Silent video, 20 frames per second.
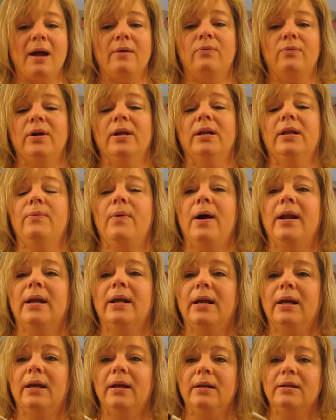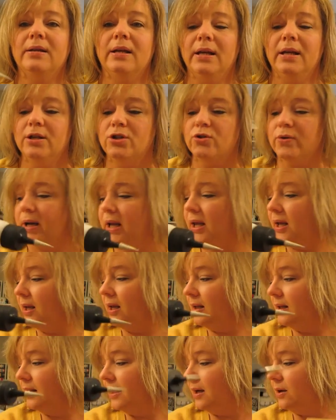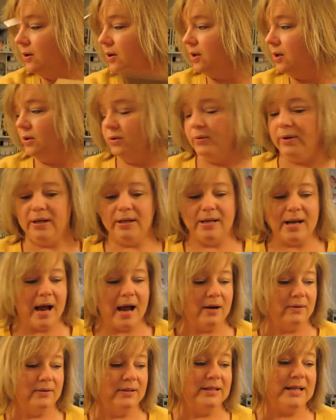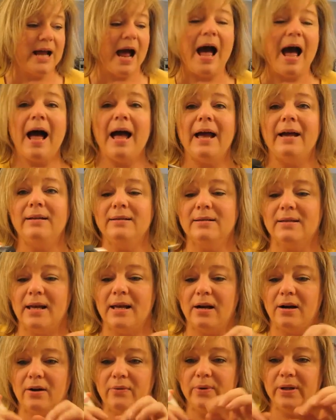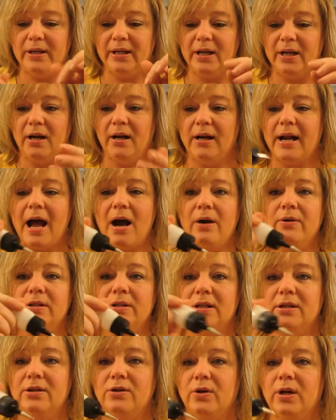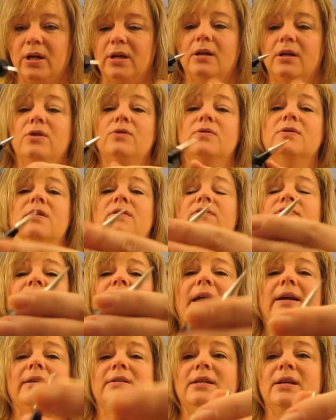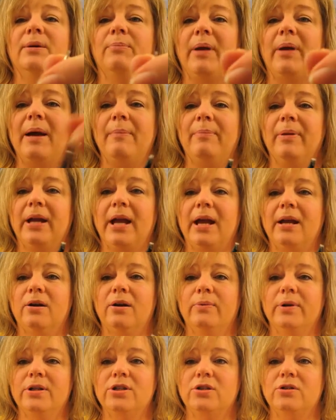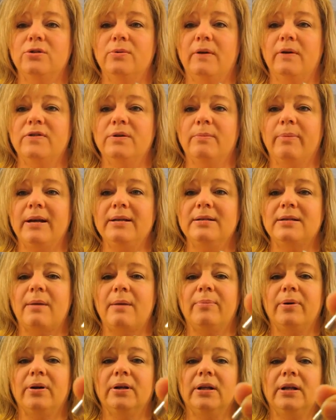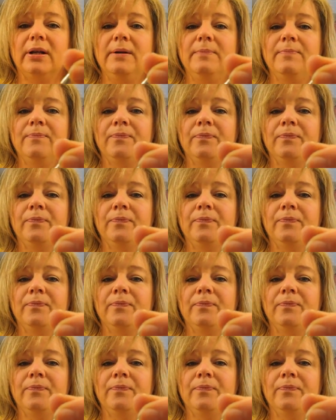really want to get intricate, like gluing down dies that are really cut out, and you can use the fine tip applicator, which you do have to buy separately.